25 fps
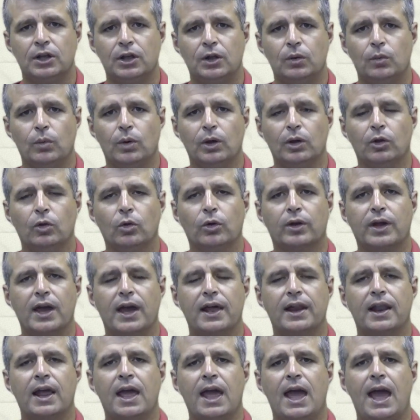We'll look
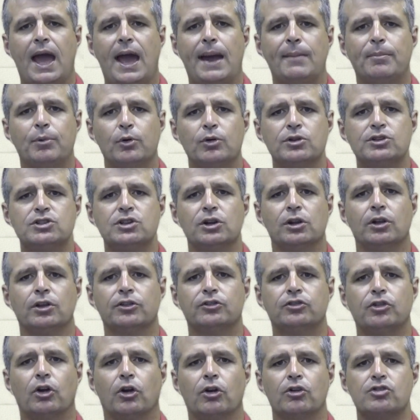at Aboriginal and
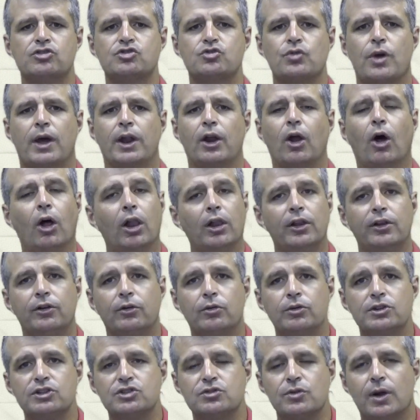Torres Strait Islander
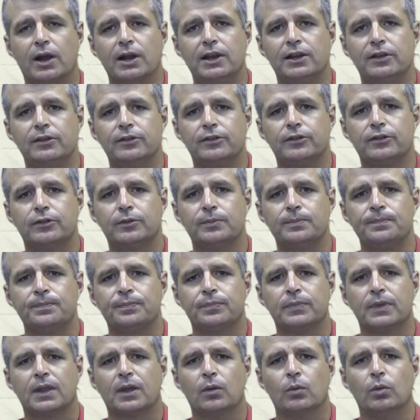Australians.
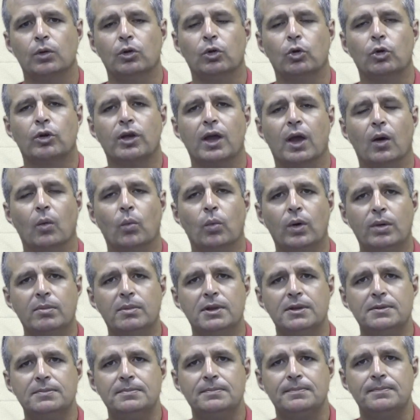We'll look at
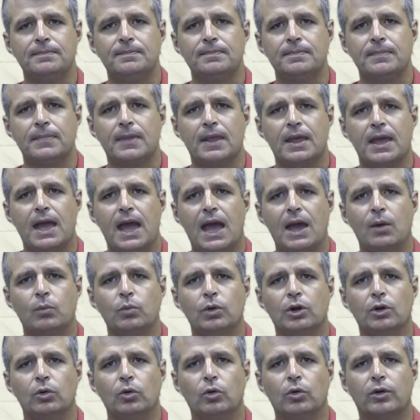women. And
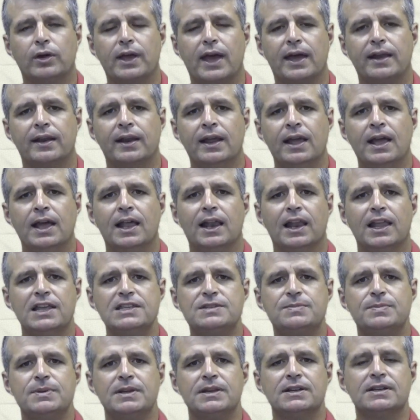we'll look at
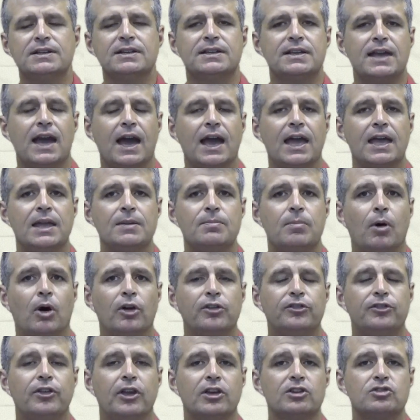lesbian, gay,
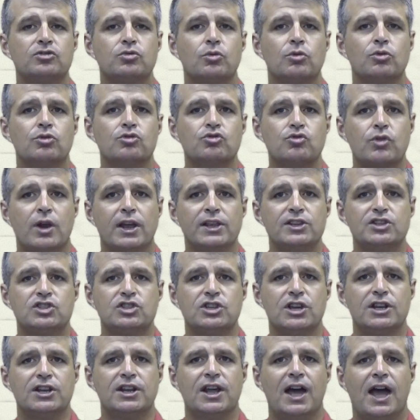bisexual,
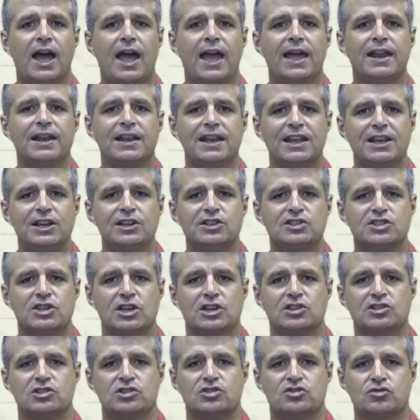transgender and
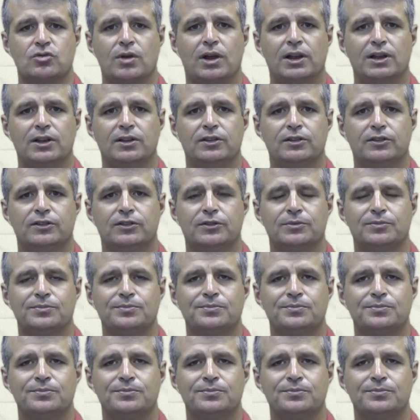intersex Australians.